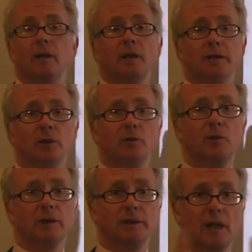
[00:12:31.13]
So
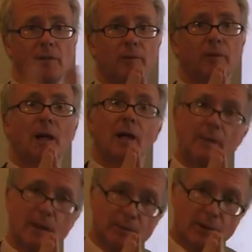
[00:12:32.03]
for example, I
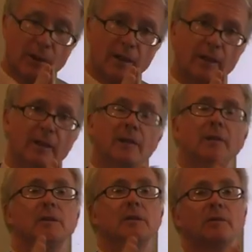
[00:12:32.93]
may pray
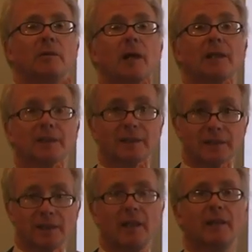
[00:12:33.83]
to the rising
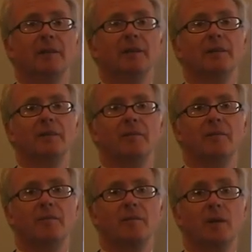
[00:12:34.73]
sun,
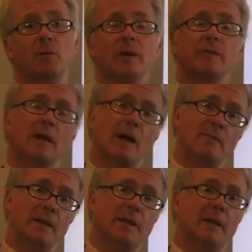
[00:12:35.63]
whether
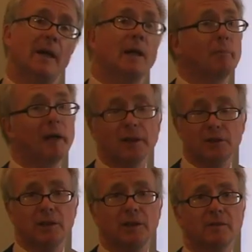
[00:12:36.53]
I be an
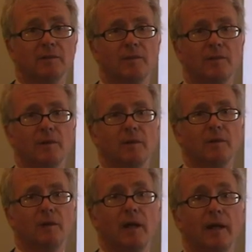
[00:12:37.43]
Apache,
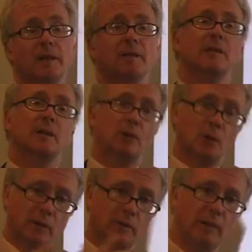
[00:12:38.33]
and the
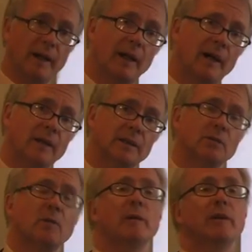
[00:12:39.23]
door of my
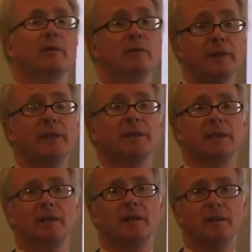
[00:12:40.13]
house will be
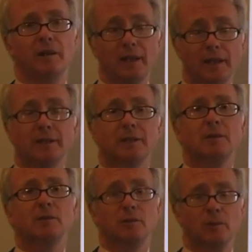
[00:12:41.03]
facing east
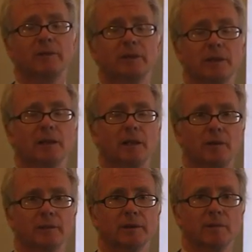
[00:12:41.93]
where the sun
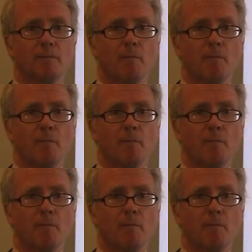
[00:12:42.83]
comes.